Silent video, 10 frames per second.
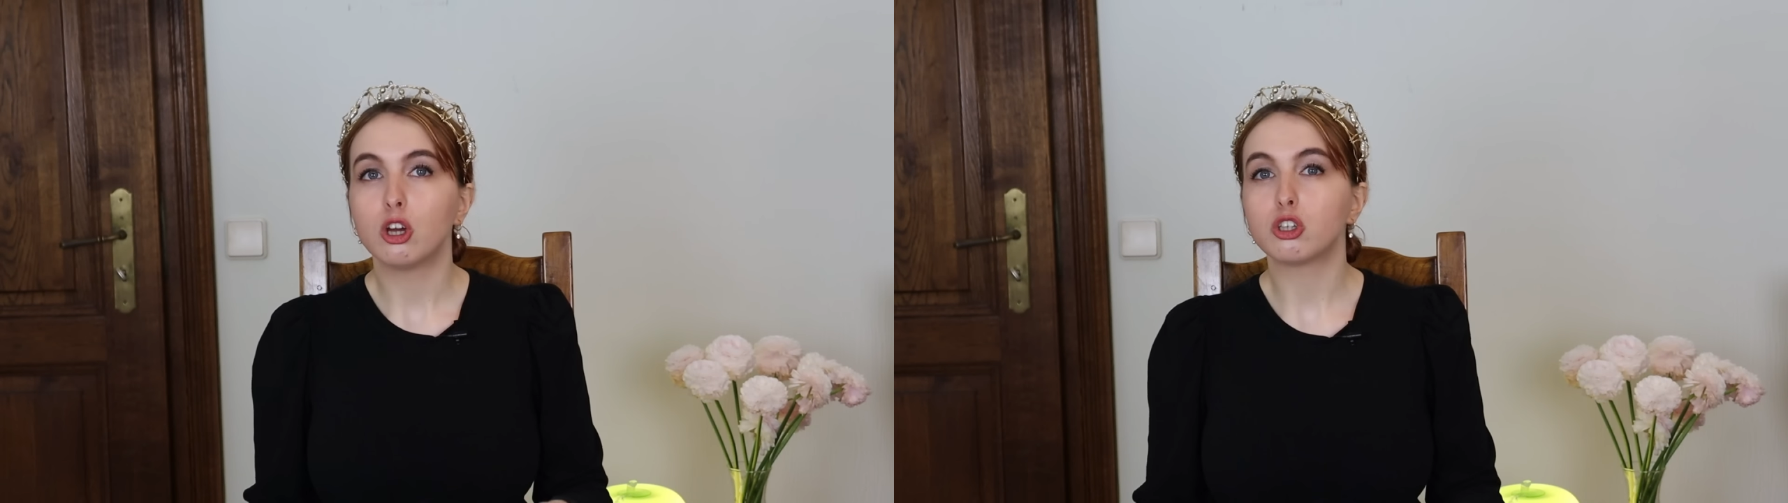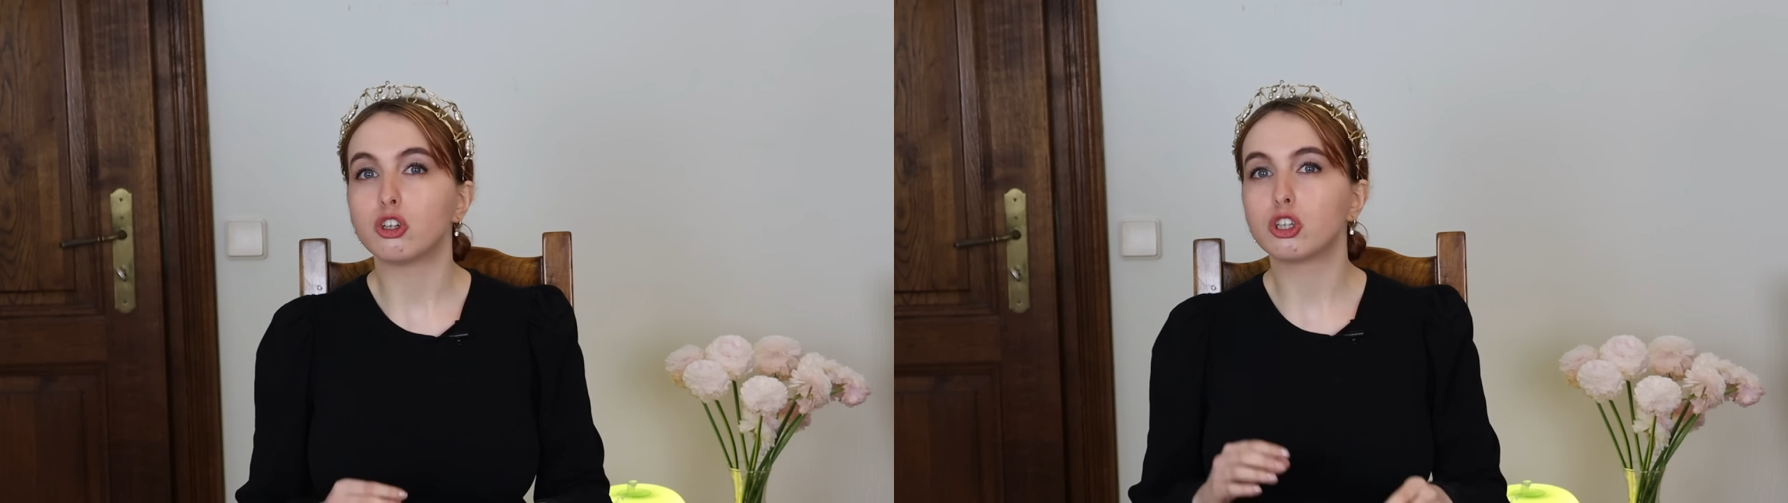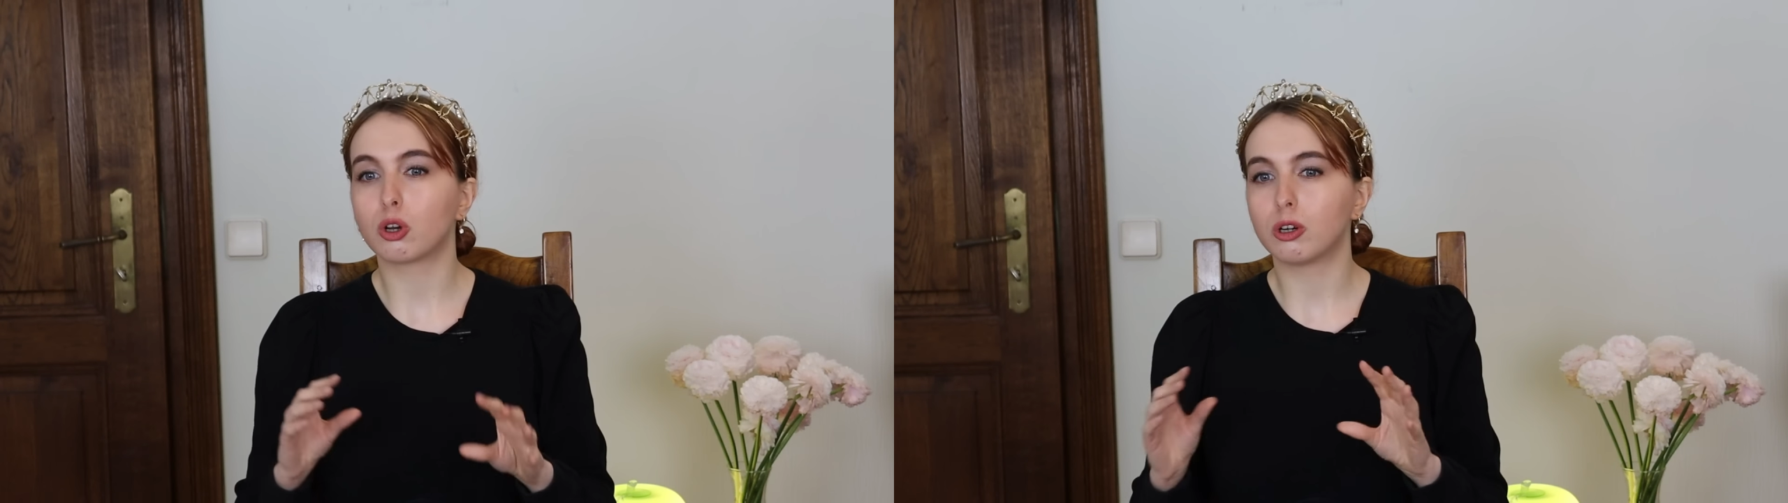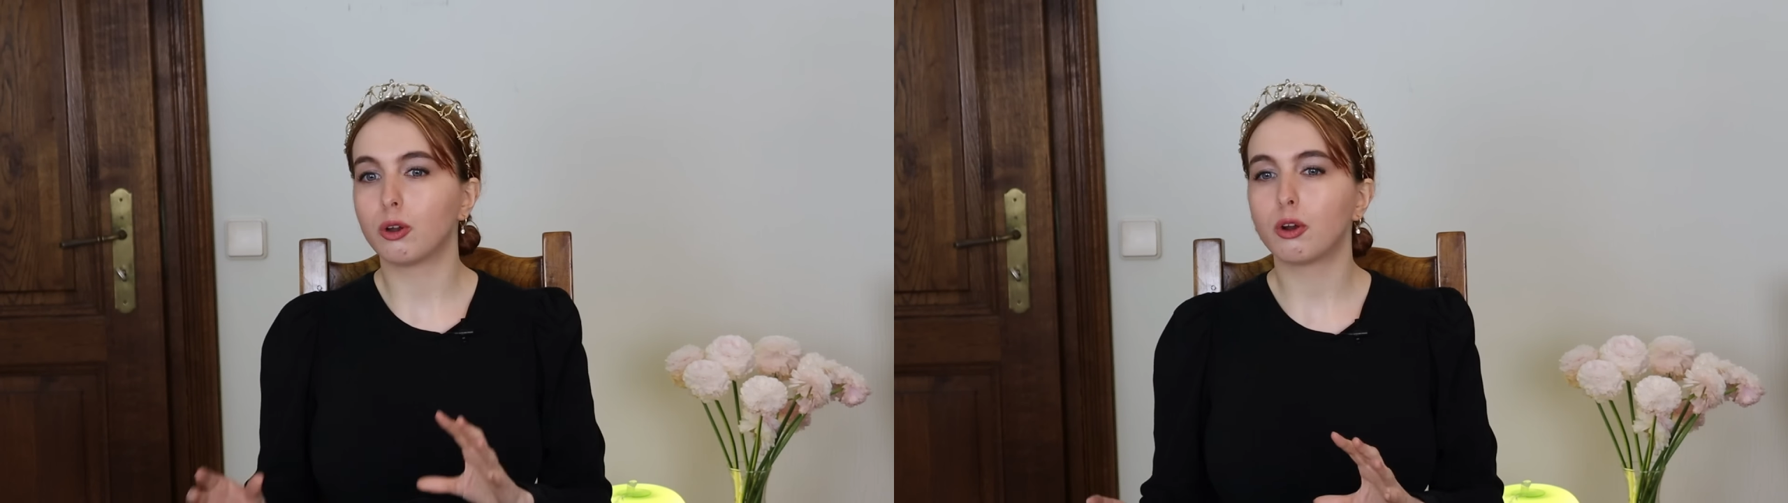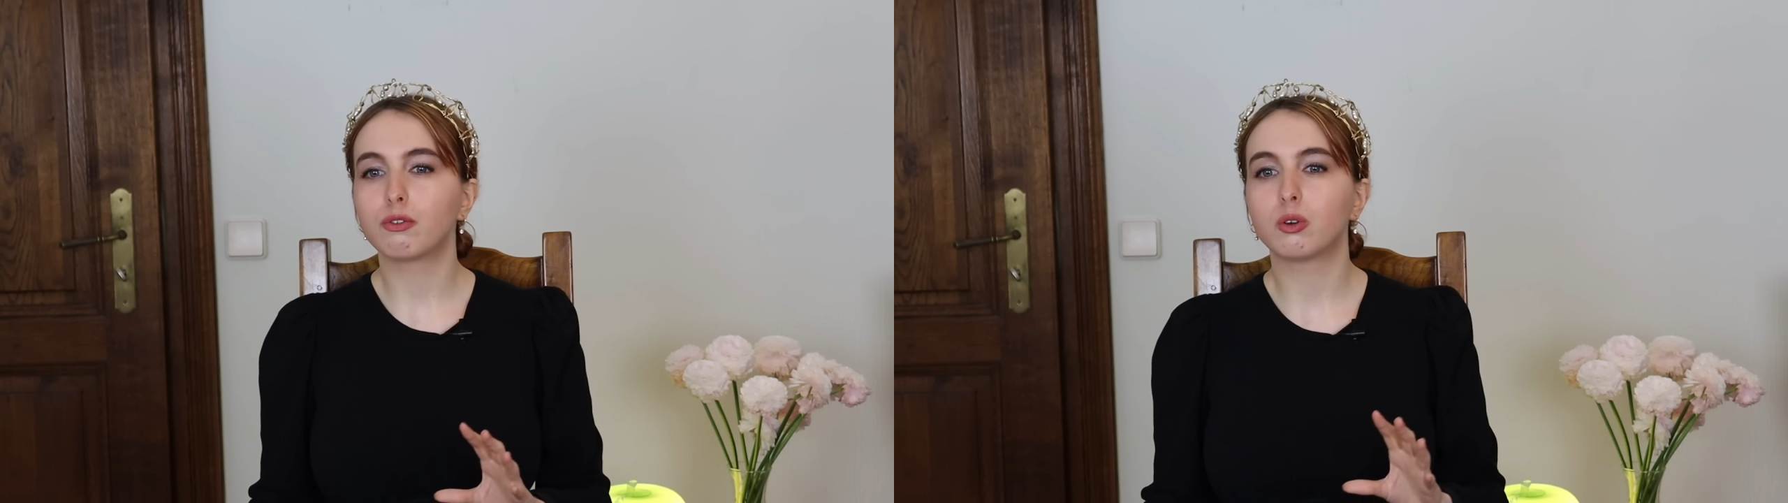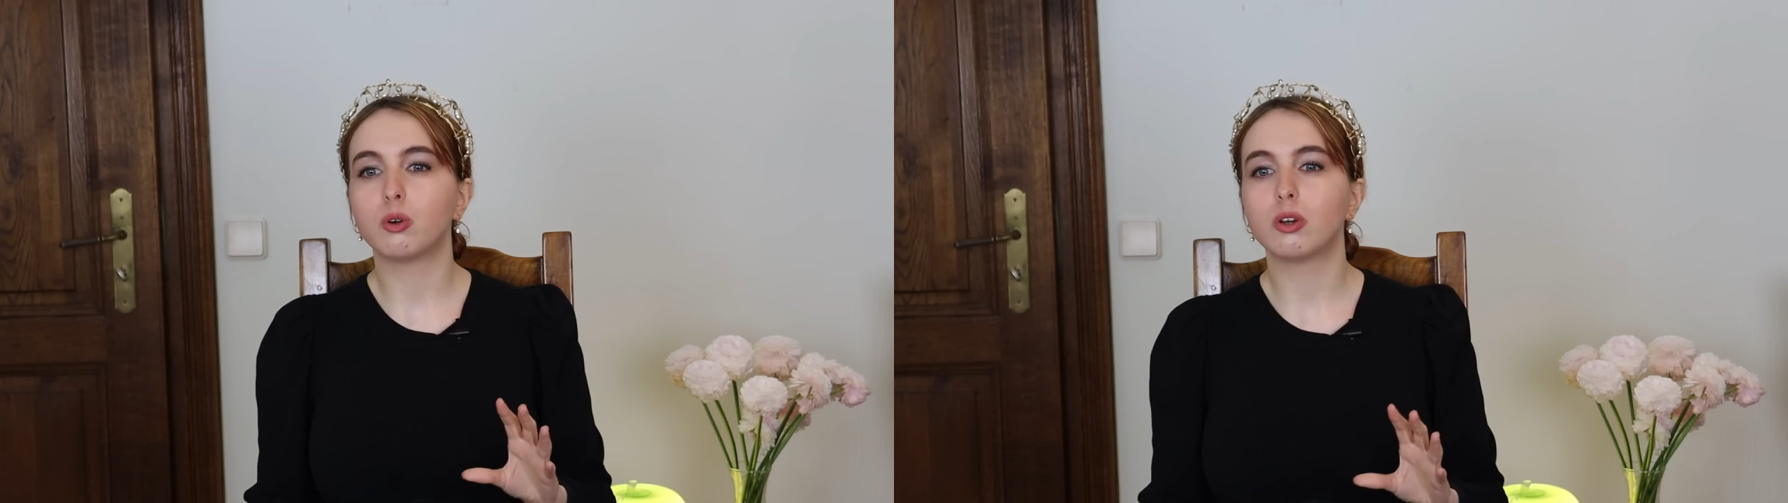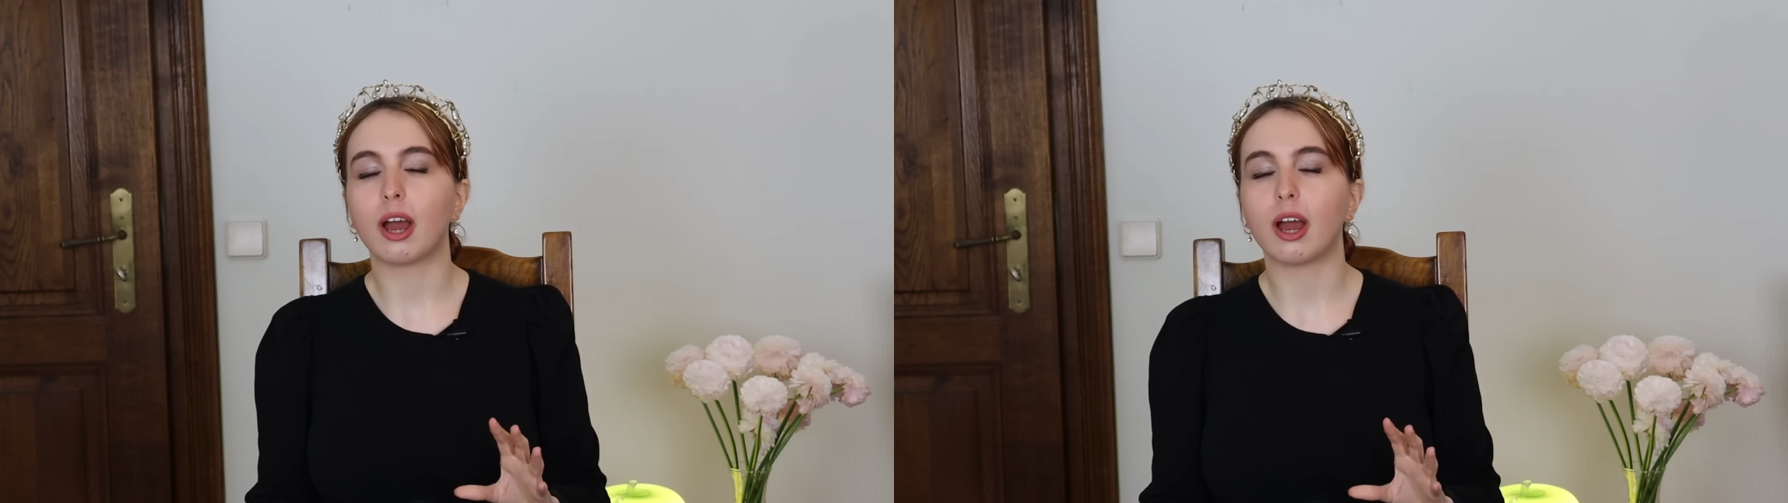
So she's got a lot of good